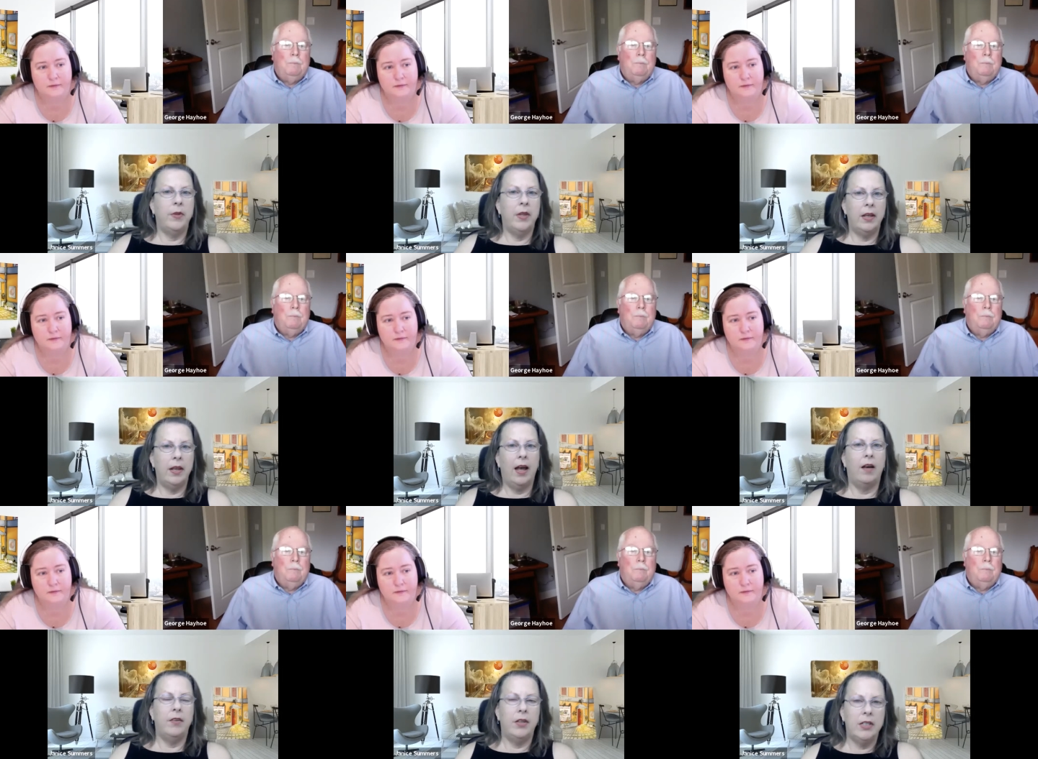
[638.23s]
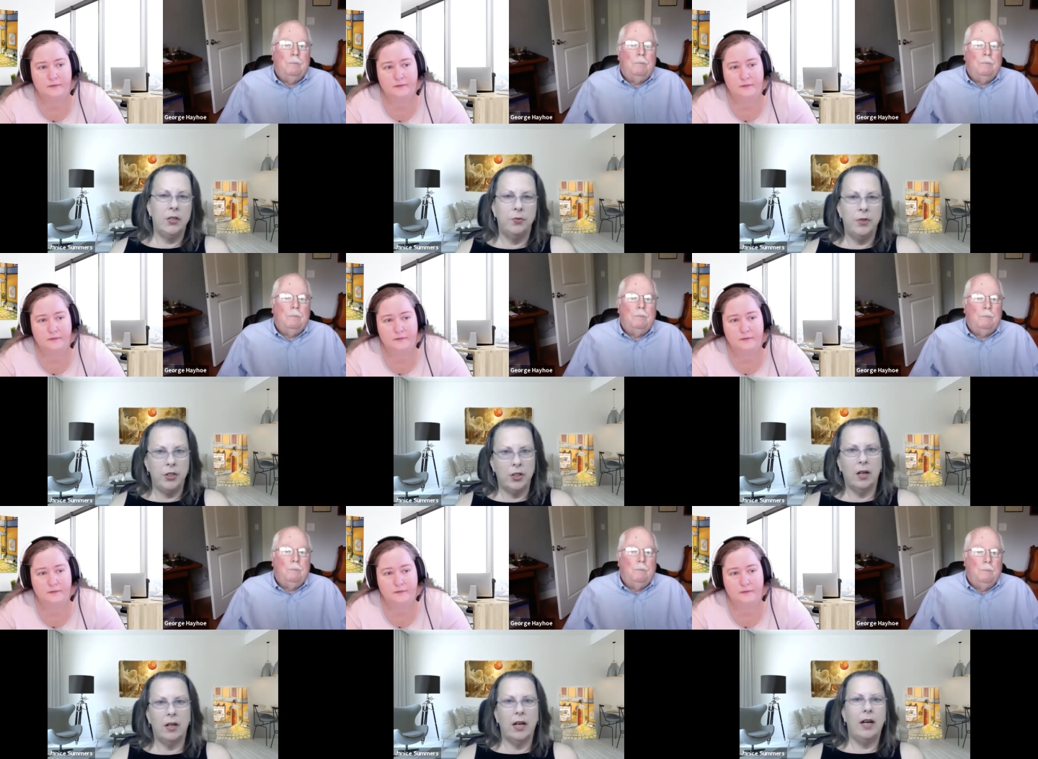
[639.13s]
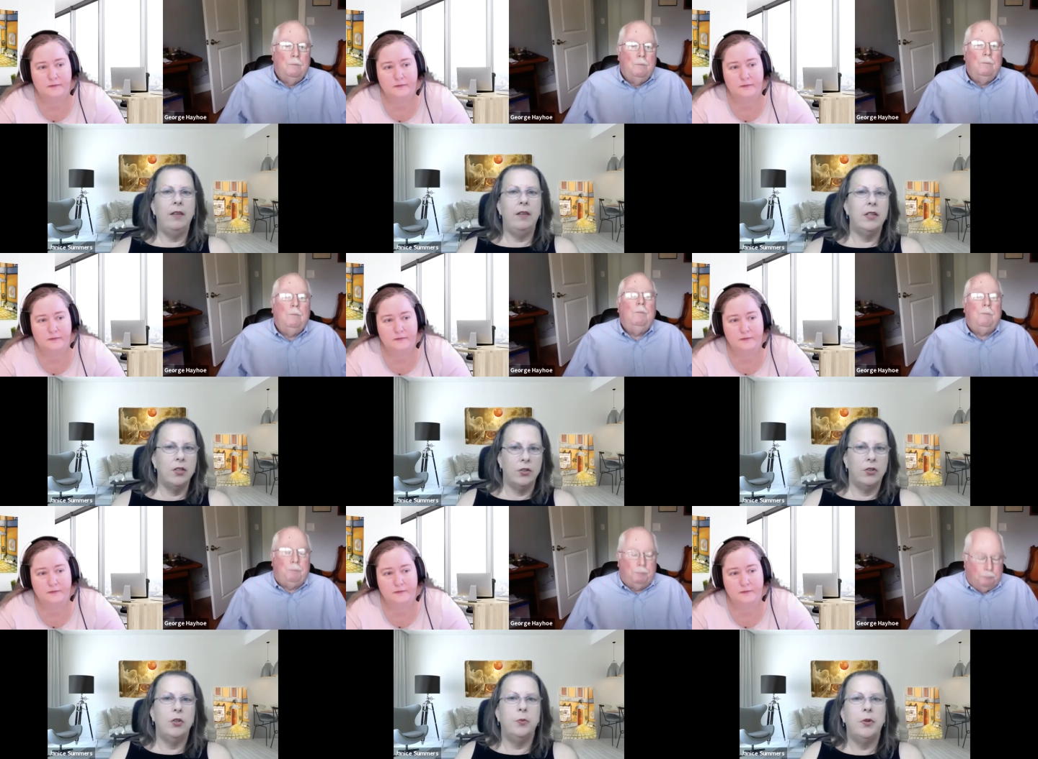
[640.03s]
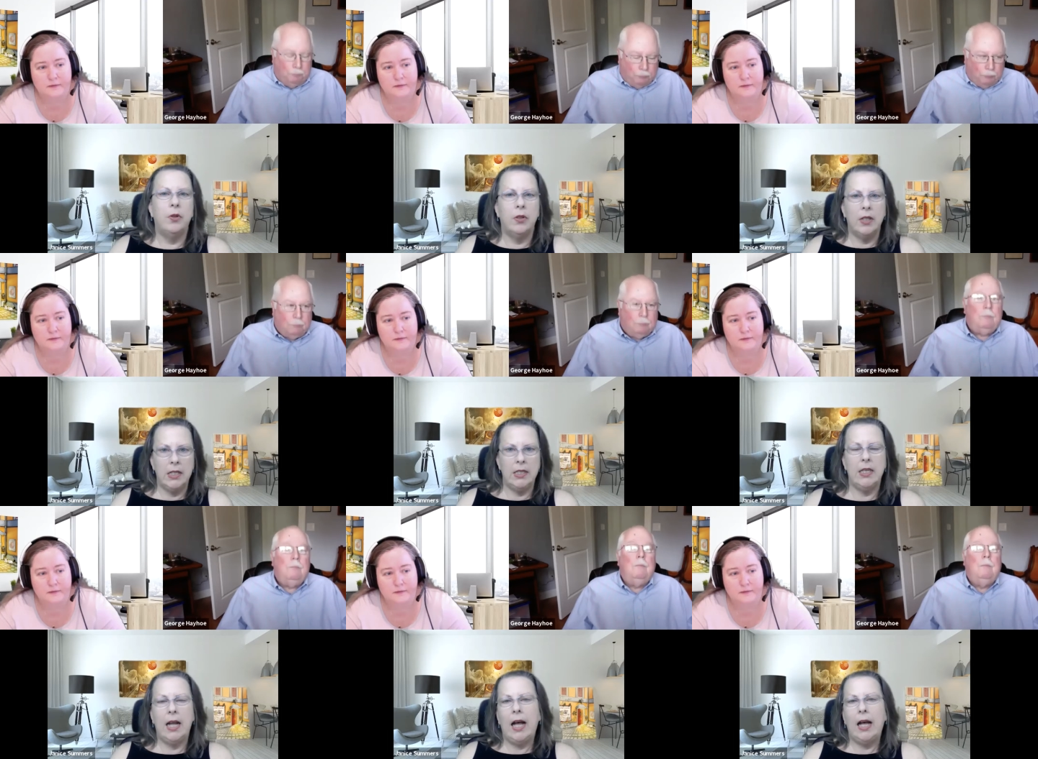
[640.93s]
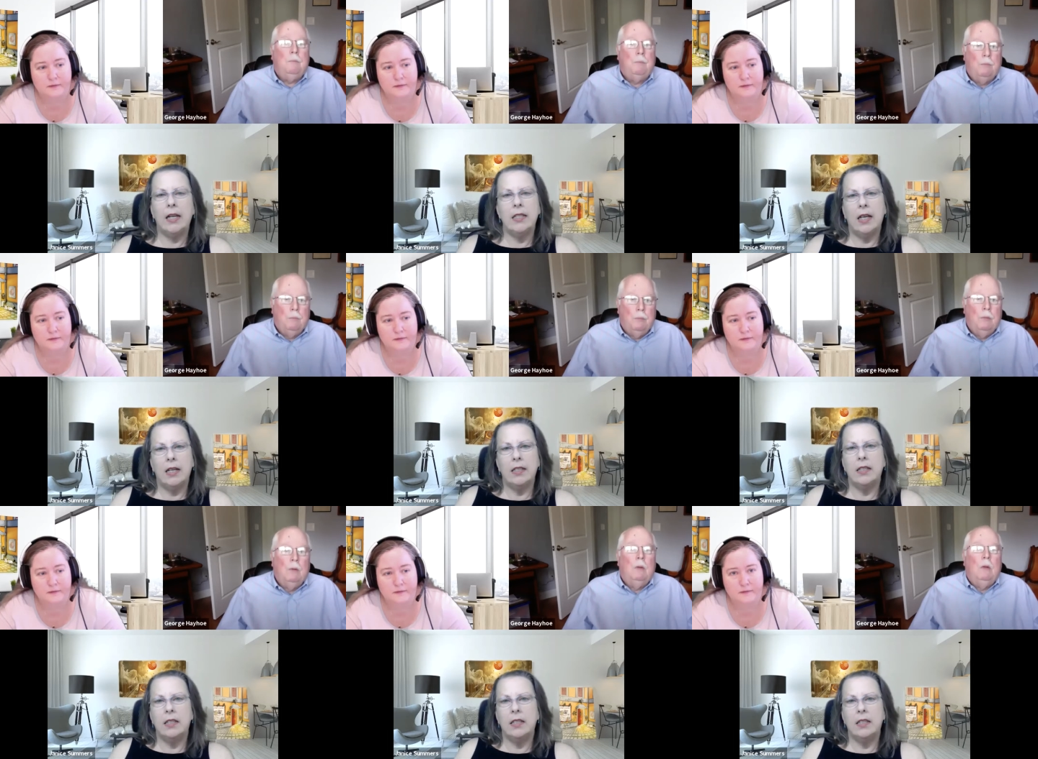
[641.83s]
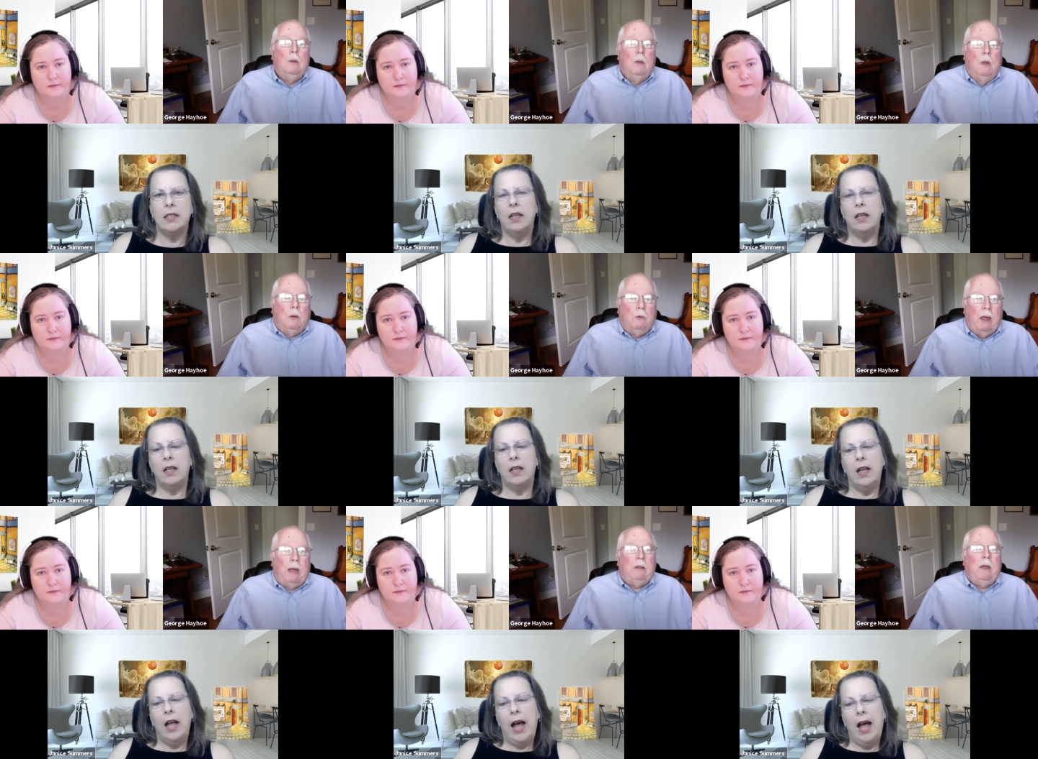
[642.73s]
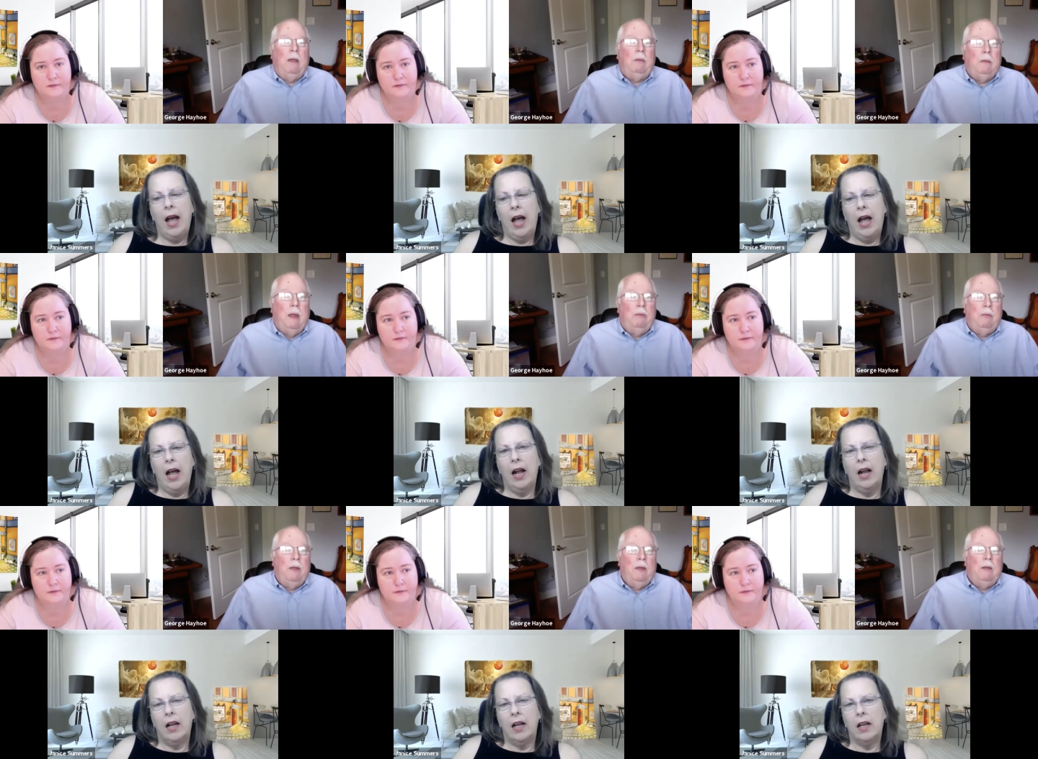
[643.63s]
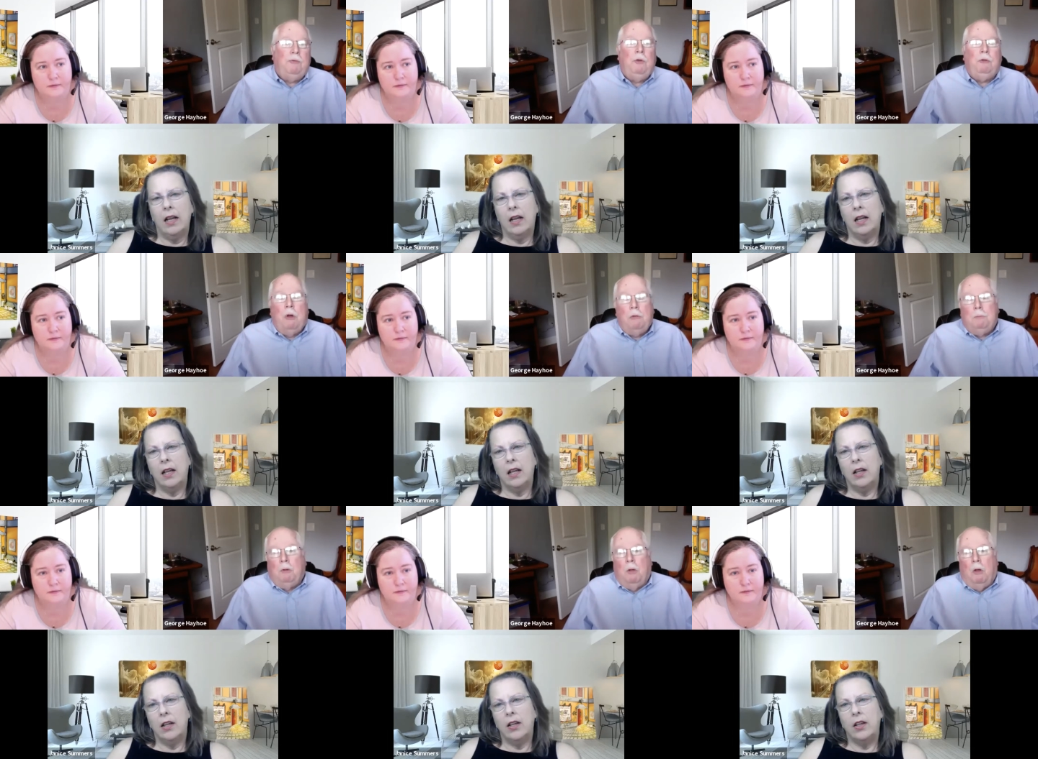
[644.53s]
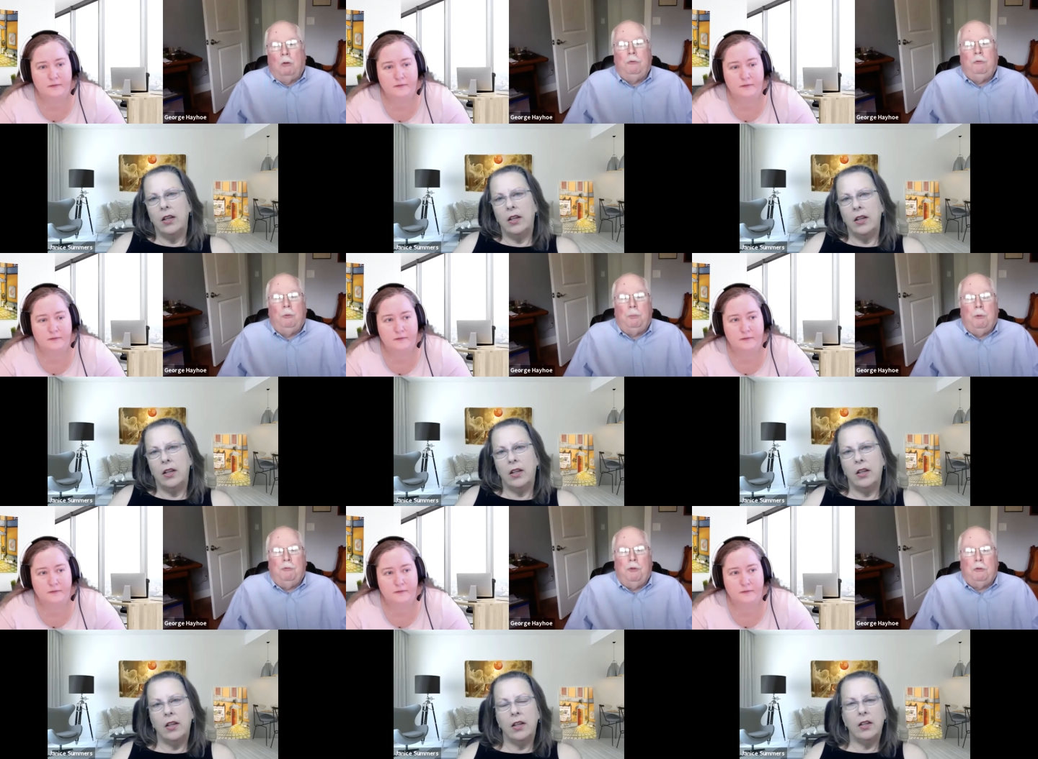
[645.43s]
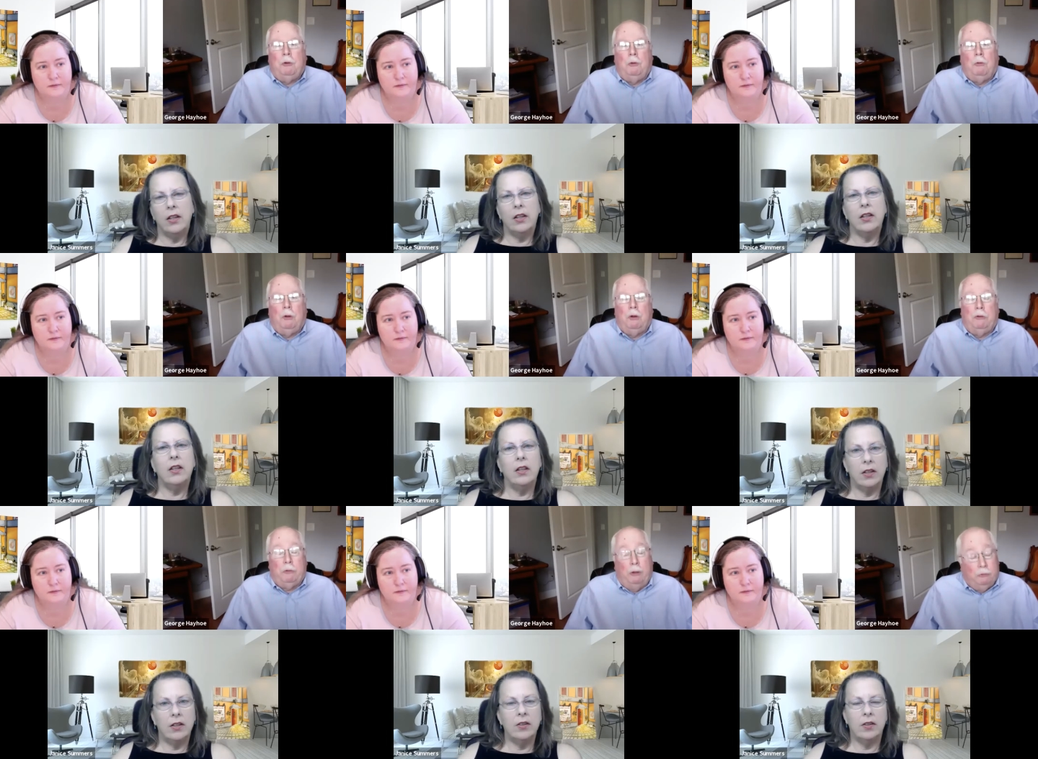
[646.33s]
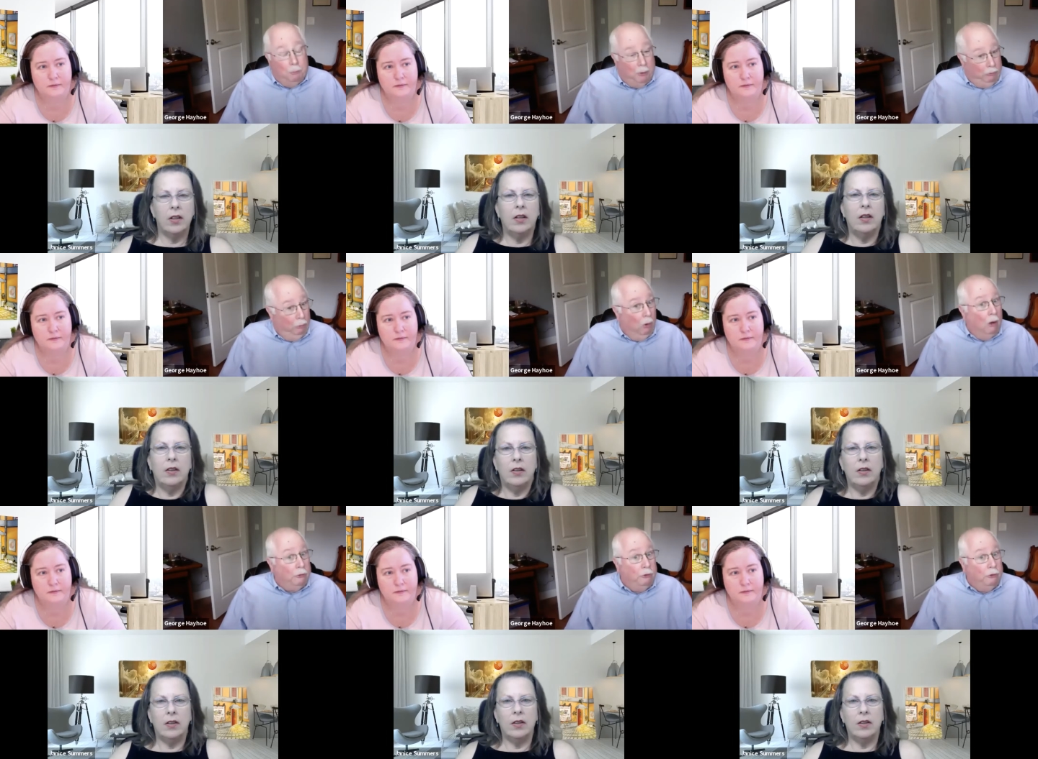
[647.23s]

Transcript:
Speaker 1: then have a nice rich archive that's searchable, easy to access.
Speaker 2: Correct. And, and then if you don't belong to a professional organization, but uh-huh. you ought